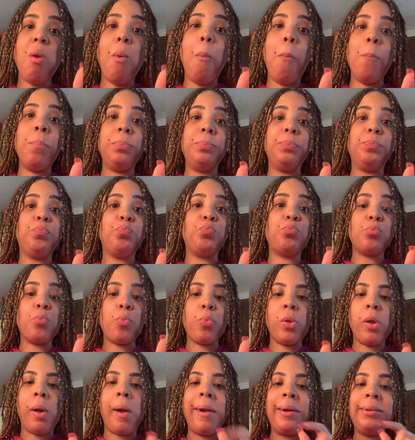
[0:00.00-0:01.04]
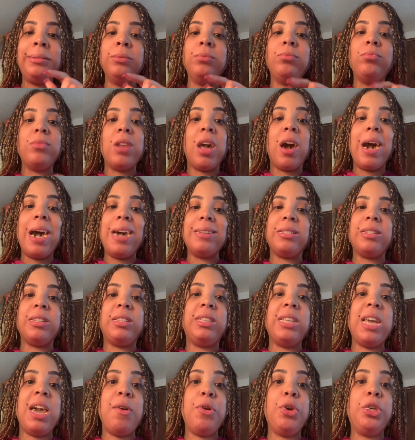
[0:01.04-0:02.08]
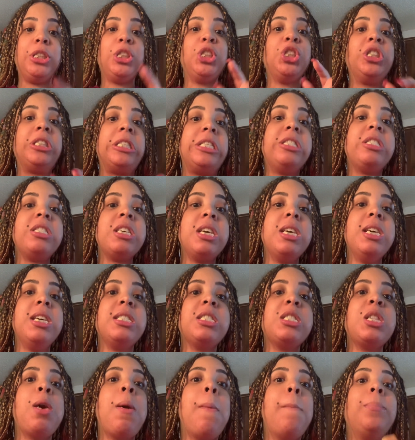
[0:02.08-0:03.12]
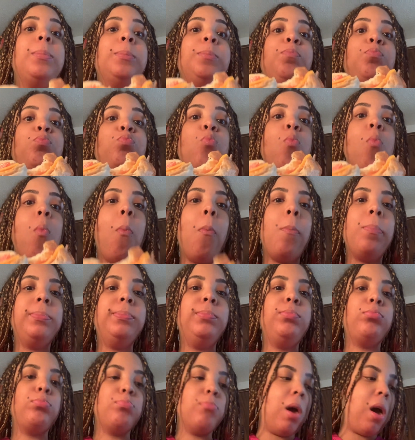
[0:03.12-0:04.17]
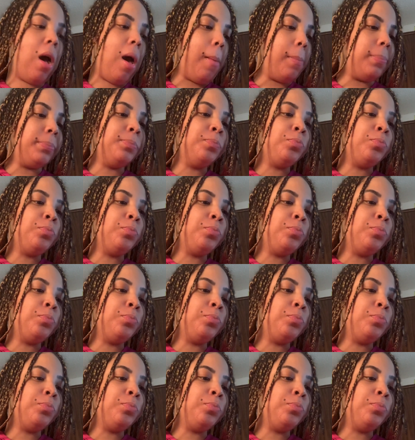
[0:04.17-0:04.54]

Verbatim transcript: video. Now, as a sandwich, this is bomb.